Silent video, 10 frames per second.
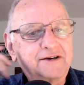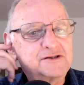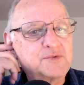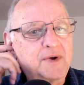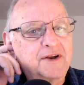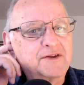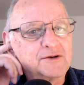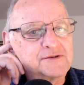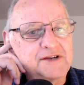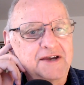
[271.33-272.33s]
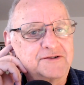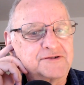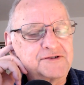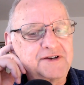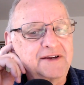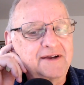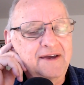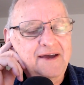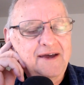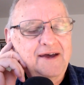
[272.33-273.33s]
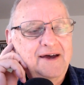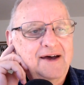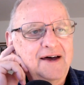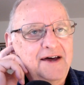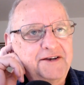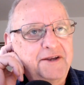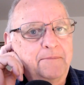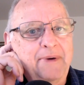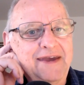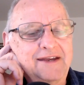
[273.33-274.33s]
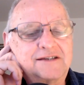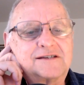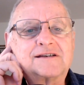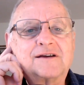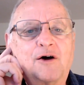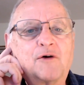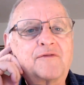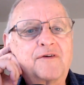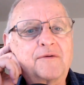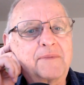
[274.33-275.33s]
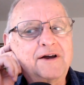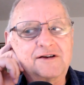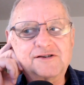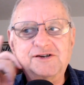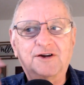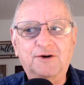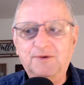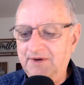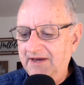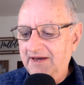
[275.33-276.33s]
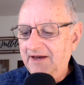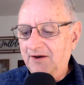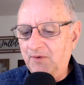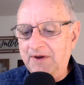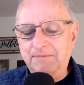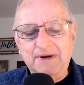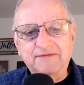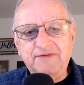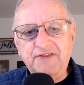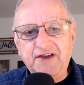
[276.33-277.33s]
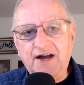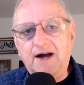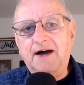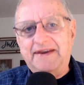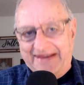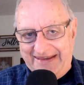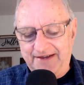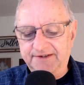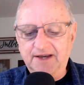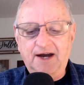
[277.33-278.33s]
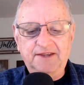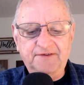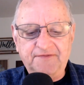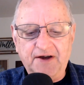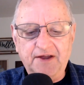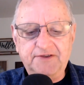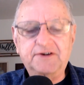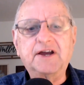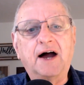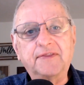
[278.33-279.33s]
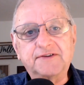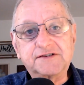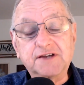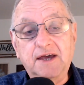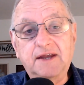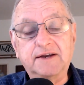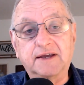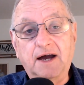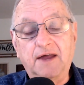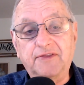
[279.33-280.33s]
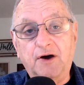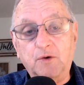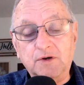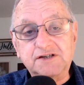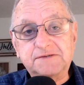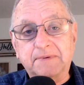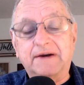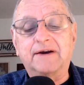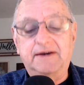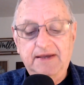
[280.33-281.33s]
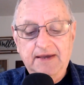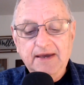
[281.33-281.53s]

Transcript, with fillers: Here's one of those interesting uh, debates over because you know we believe in the Godhead, God the Father, God the Son, and God the Holy Spirit.